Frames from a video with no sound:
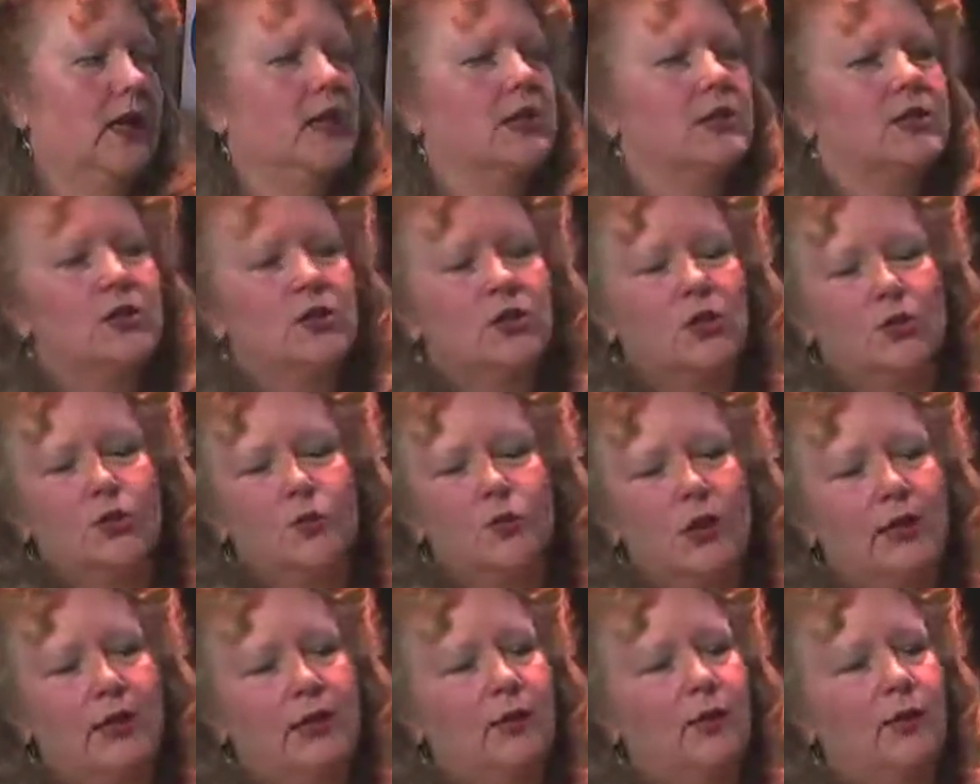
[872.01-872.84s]
So
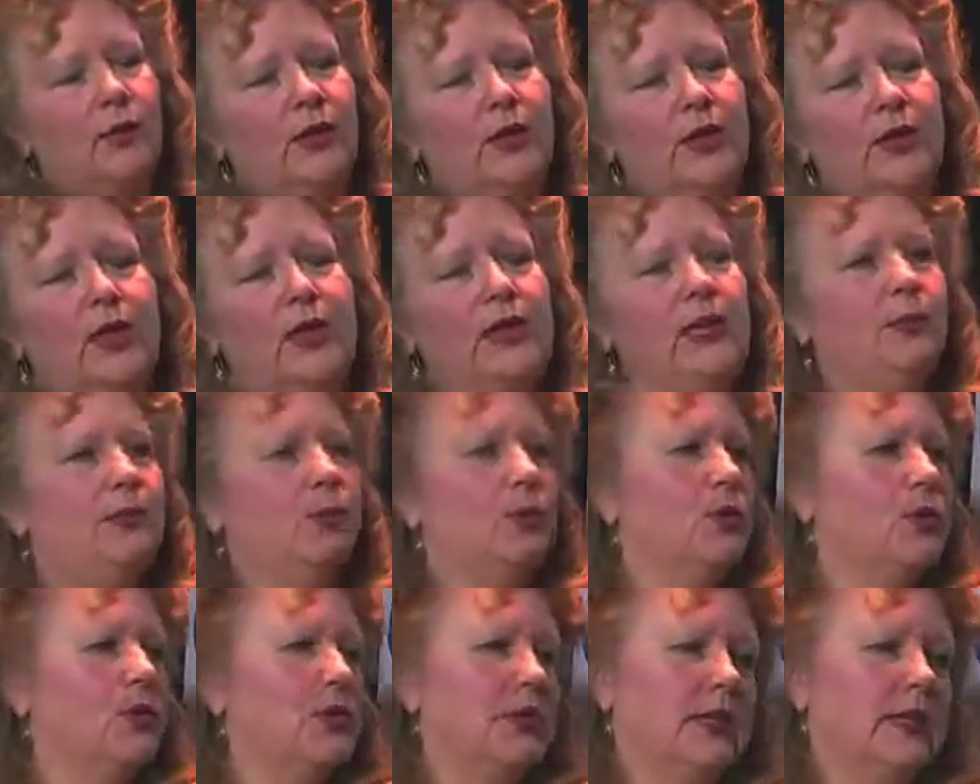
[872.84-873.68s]
right away,
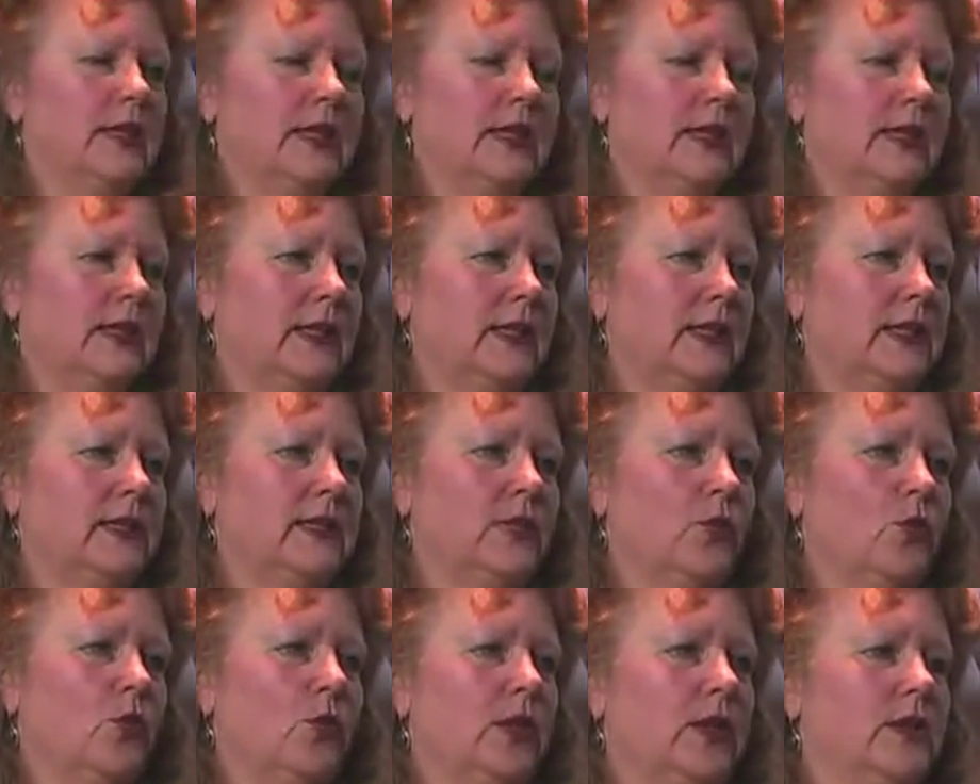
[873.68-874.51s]
80% is
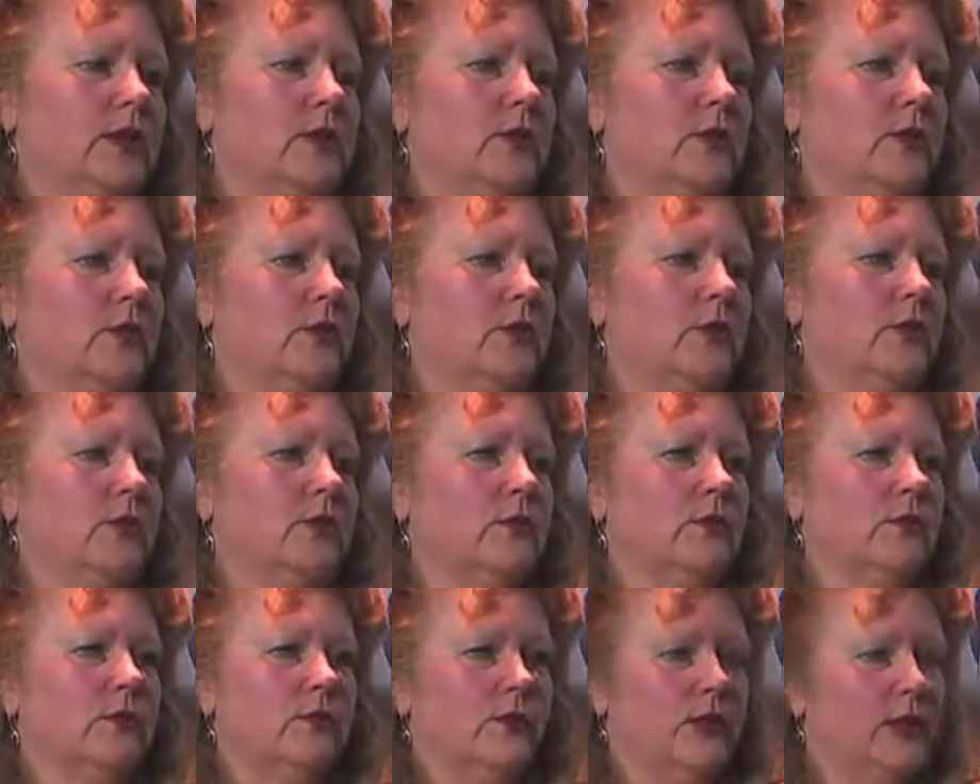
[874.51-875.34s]
going
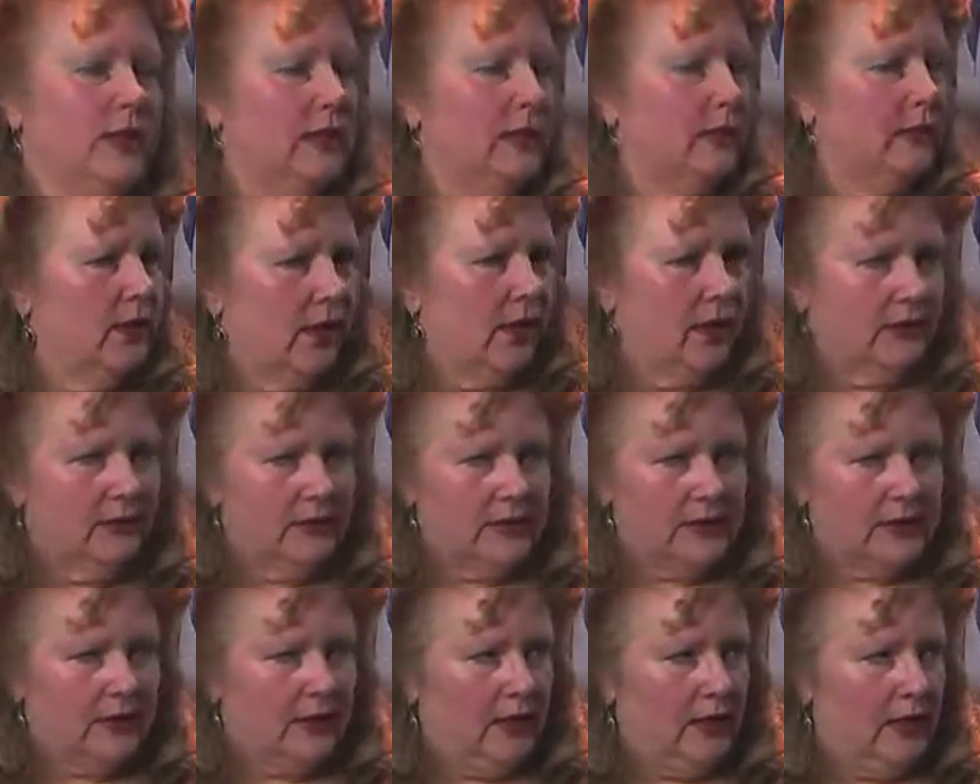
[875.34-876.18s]
to feed
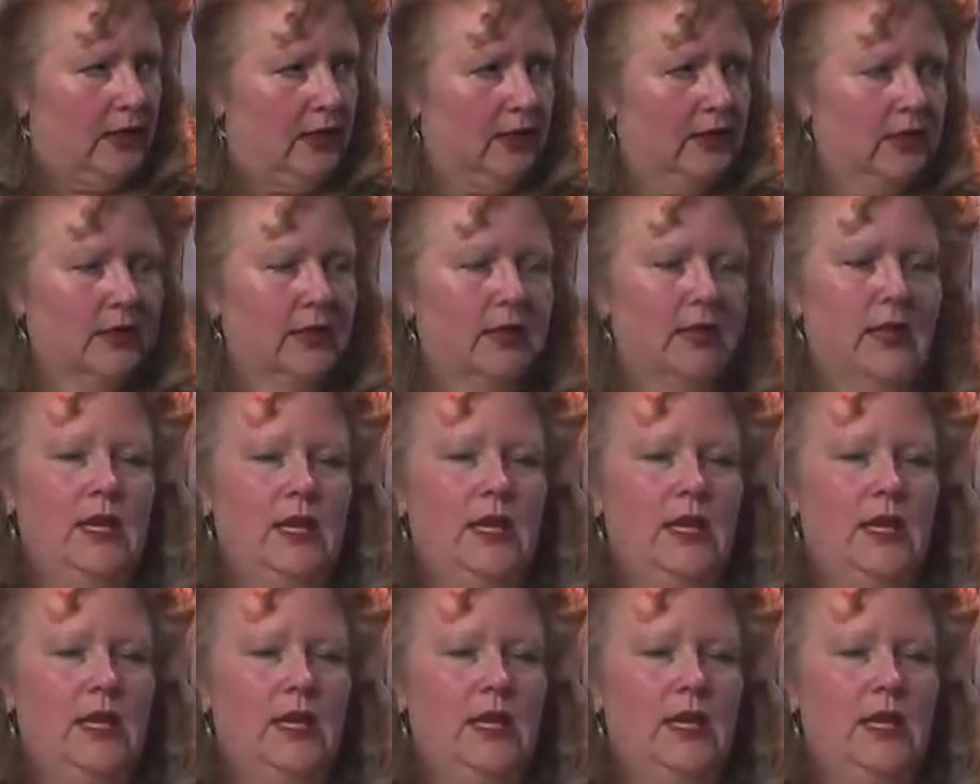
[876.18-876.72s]
livestock,